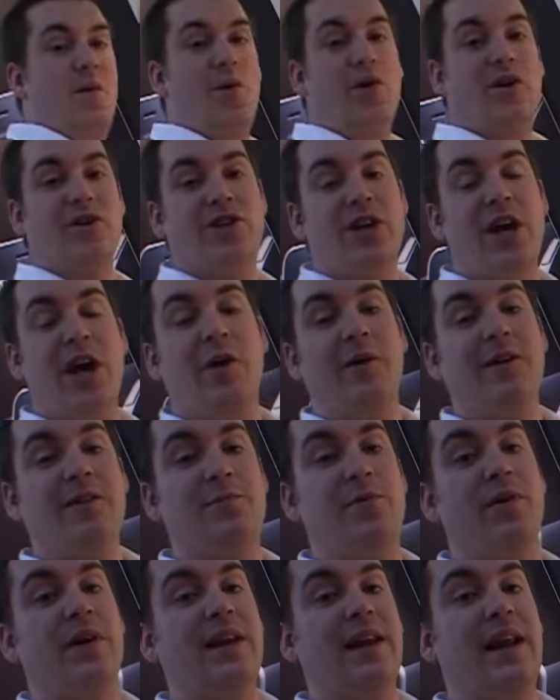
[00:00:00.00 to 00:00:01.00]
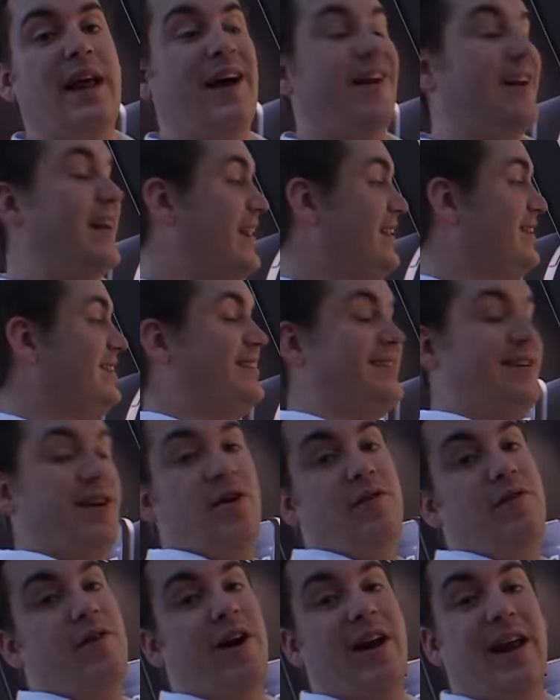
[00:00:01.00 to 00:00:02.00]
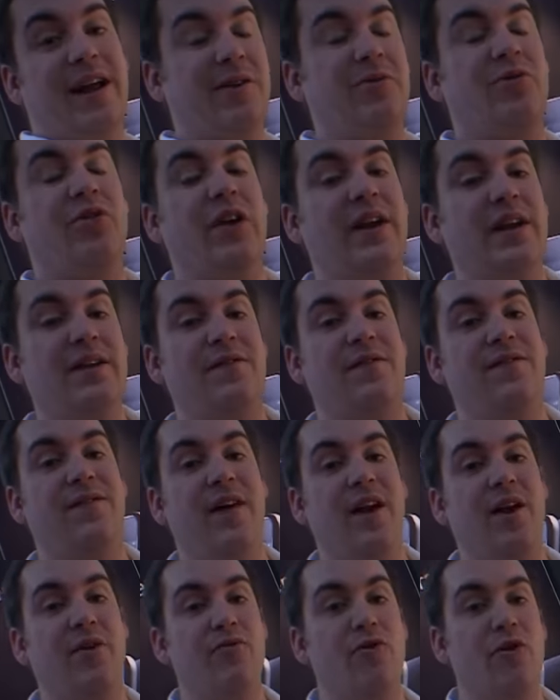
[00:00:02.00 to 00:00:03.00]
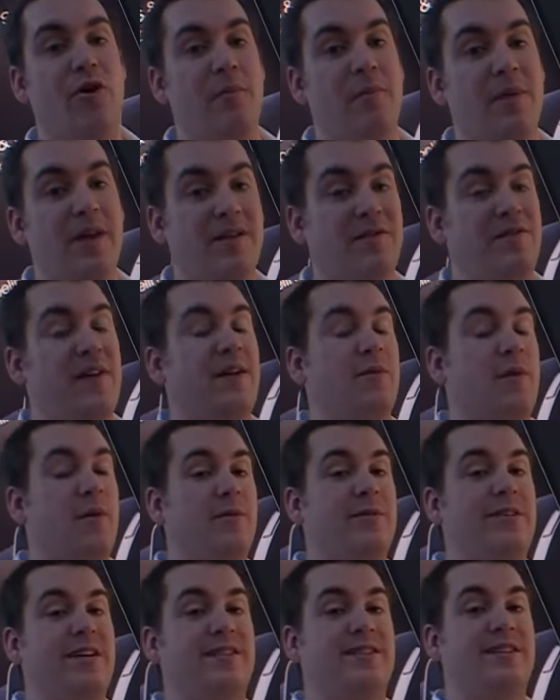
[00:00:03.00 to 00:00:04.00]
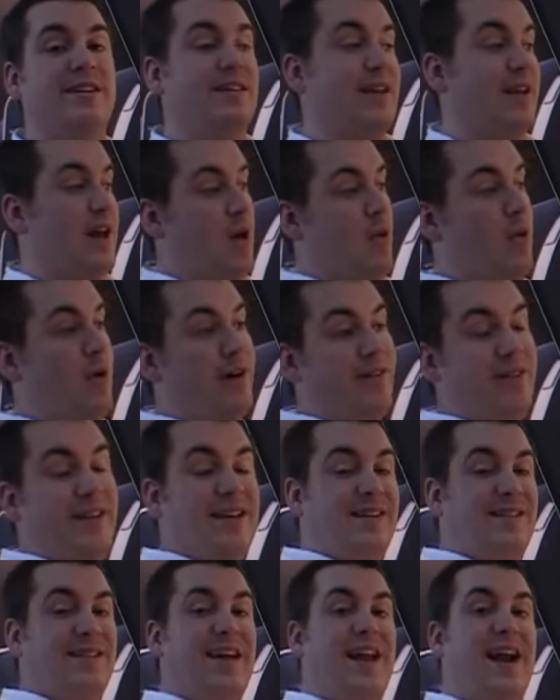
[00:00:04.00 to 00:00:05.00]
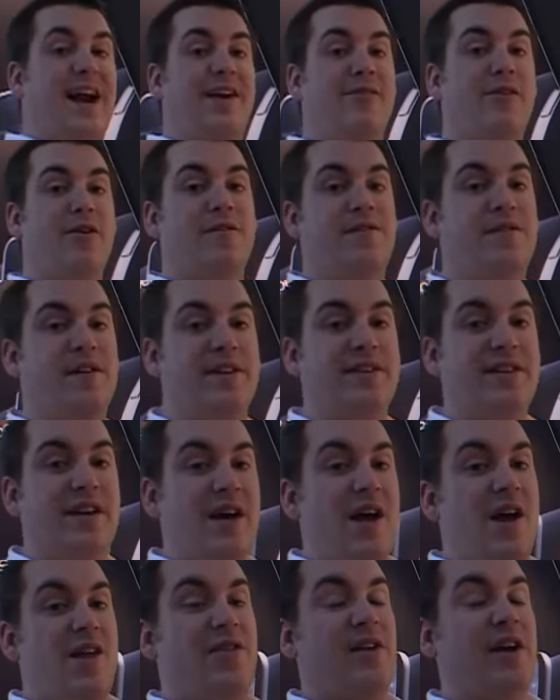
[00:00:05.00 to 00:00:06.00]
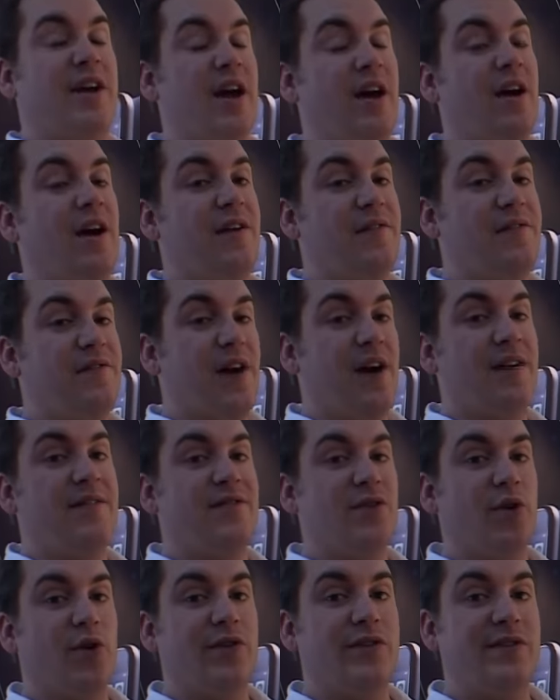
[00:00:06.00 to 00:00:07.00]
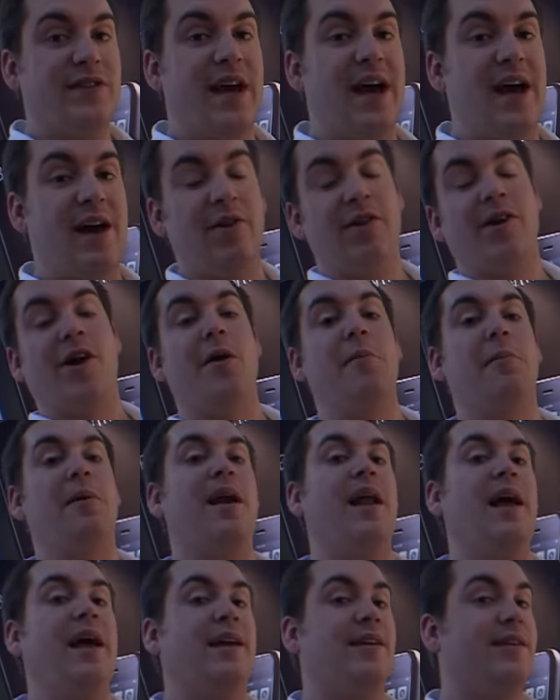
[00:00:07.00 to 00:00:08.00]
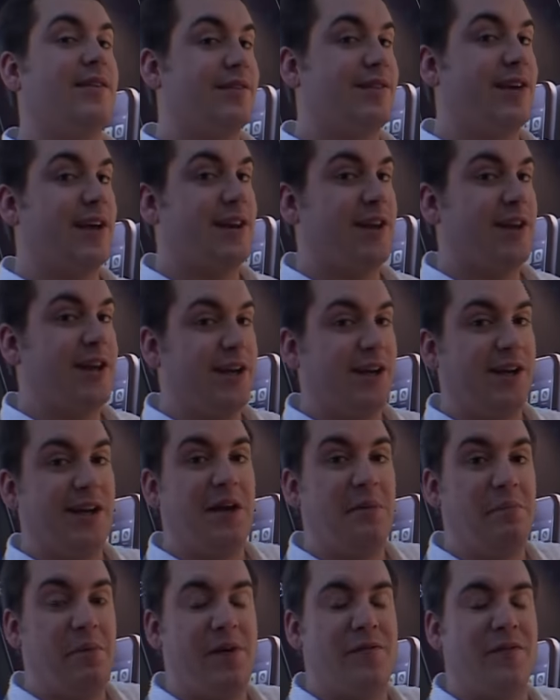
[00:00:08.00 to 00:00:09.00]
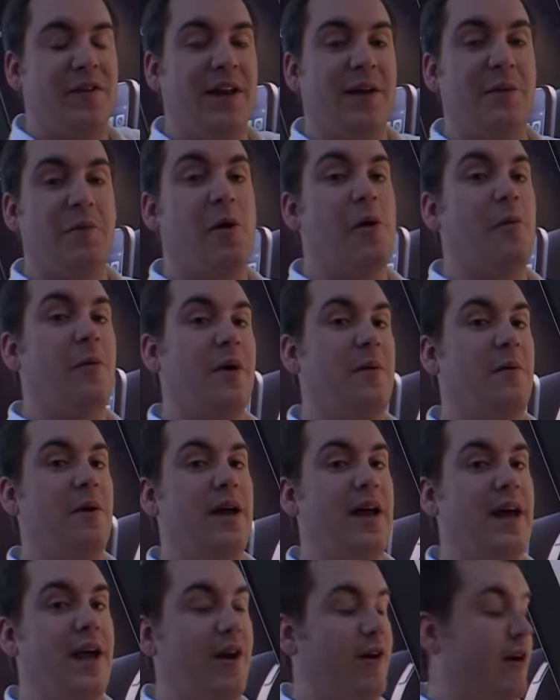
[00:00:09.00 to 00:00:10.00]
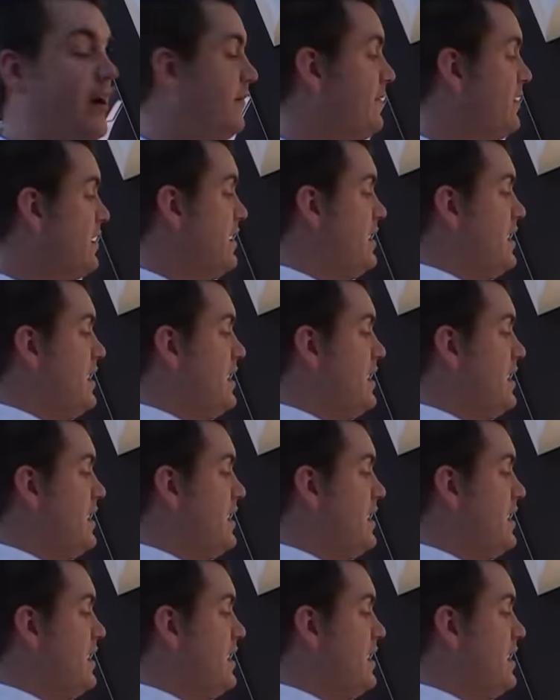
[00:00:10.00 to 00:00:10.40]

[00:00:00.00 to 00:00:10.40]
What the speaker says: We're at a show, it's pretty loud, and it's still very loud. It'll certainly fill a room. And in fact, when we tested one of these in our office, the guy 5 doors down complained, saying that he could hear perfectly what we were hearing.